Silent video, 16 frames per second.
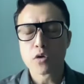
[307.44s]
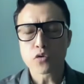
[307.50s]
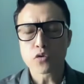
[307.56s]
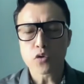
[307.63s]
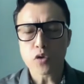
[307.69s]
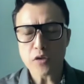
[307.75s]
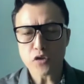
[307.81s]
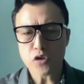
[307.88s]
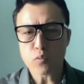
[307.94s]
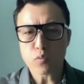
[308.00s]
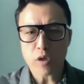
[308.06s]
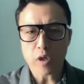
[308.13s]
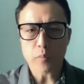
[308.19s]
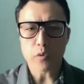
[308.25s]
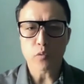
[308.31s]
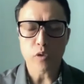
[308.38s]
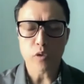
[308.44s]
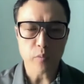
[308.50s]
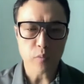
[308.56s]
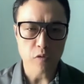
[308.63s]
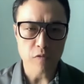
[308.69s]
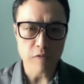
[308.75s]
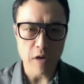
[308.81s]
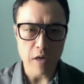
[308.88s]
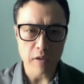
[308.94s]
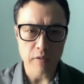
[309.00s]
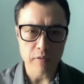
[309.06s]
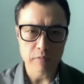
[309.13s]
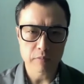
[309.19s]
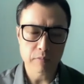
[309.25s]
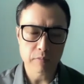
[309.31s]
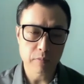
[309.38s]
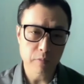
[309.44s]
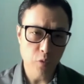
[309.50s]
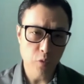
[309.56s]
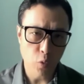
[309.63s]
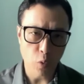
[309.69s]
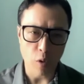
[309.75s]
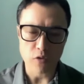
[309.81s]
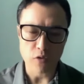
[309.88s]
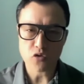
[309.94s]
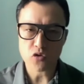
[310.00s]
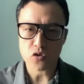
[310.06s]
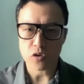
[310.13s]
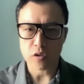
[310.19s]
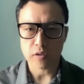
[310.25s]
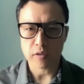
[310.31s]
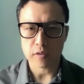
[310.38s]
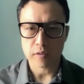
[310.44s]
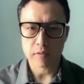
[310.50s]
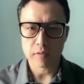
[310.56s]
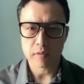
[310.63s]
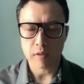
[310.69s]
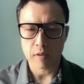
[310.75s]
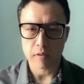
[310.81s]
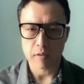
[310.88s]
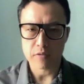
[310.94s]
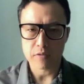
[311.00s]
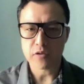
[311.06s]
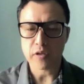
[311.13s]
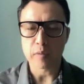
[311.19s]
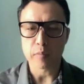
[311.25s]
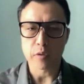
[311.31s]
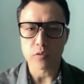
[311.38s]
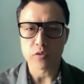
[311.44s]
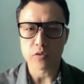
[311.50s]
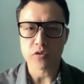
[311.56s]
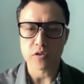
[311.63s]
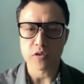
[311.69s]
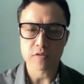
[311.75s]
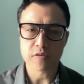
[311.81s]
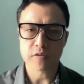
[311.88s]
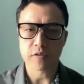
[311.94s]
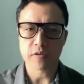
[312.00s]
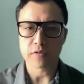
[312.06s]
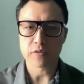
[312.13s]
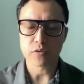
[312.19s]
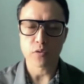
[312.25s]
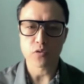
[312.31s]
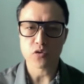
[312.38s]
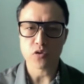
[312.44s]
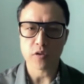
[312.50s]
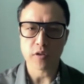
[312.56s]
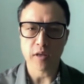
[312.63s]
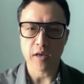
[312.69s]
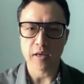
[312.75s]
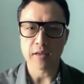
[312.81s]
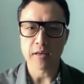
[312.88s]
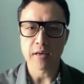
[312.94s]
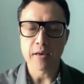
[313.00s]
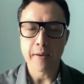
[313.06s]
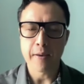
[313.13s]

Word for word: So, you actually bring up a really profound question uh, statement, which is this notion that